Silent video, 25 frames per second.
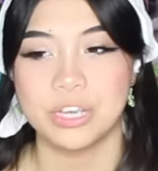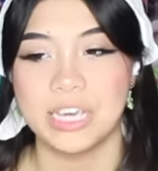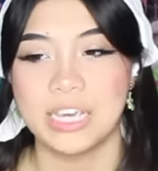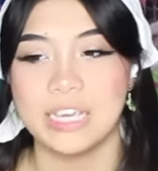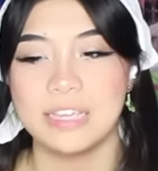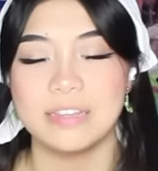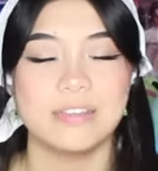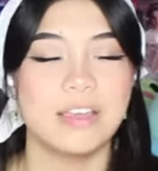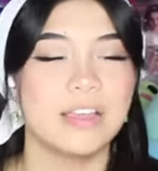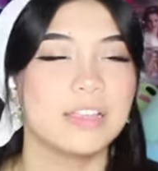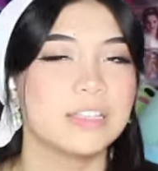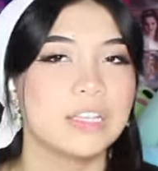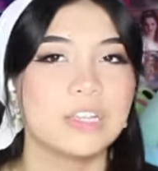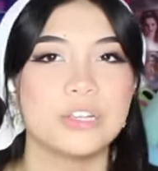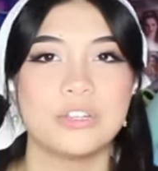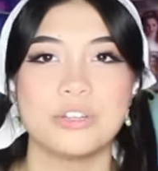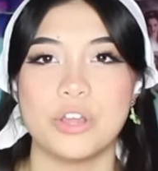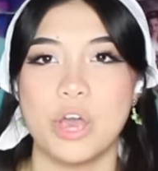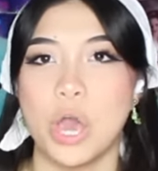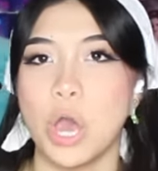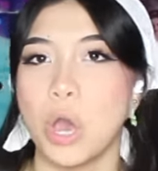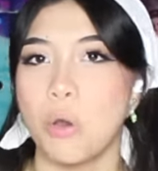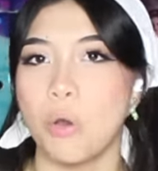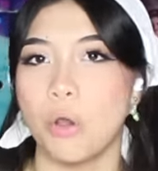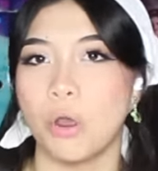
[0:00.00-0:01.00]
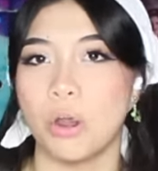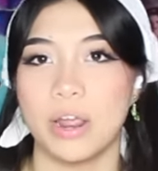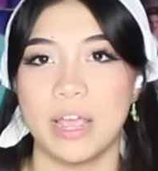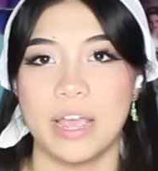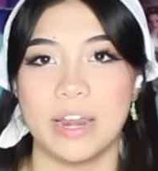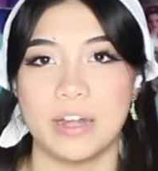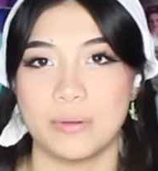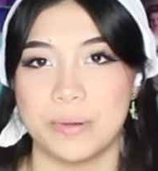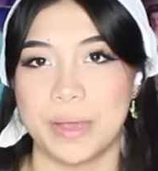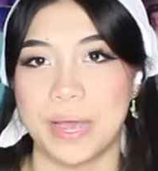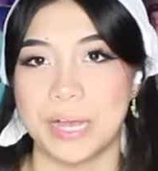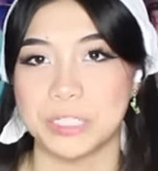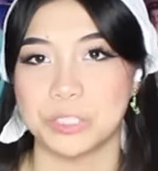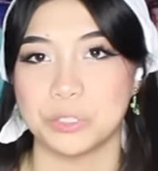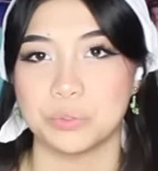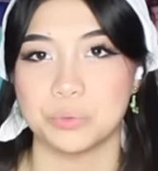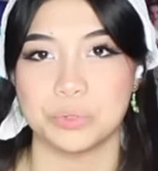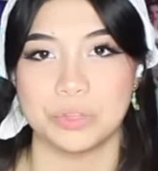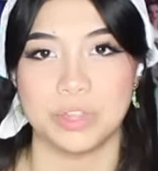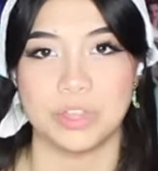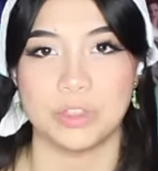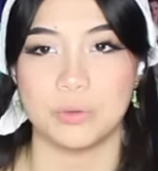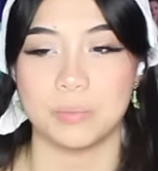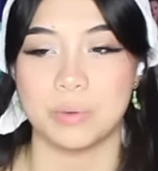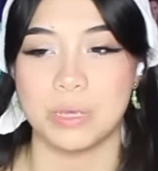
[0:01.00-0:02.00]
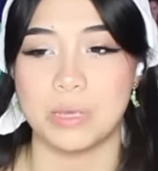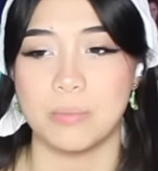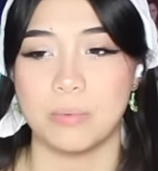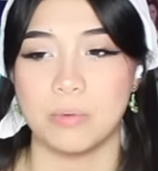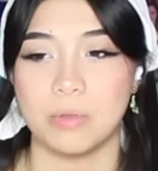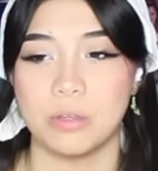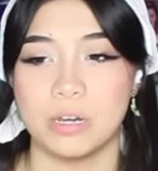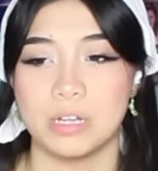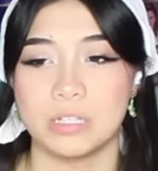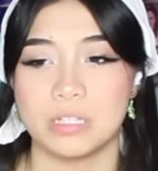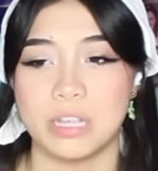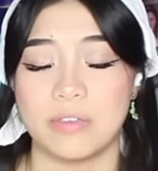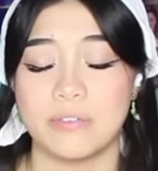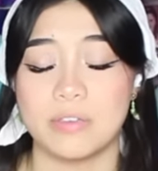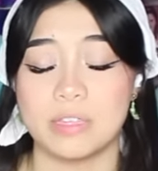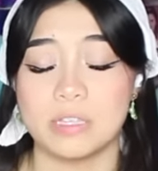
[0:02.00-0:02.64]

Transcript: He doesn't know her interactions with other people in his life.